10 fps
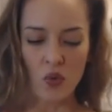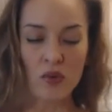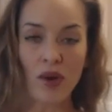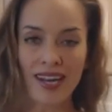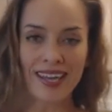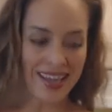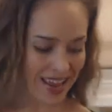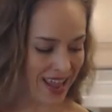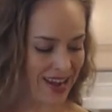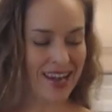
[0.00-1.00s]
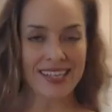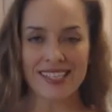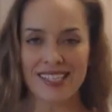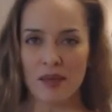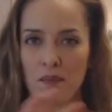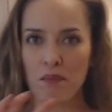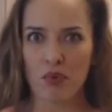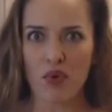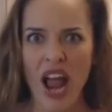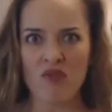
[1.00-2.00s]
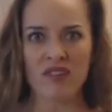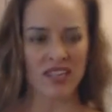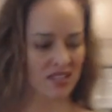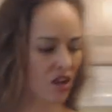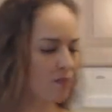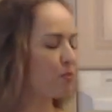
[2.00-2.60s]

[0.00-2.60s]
We want to get a nice brownness on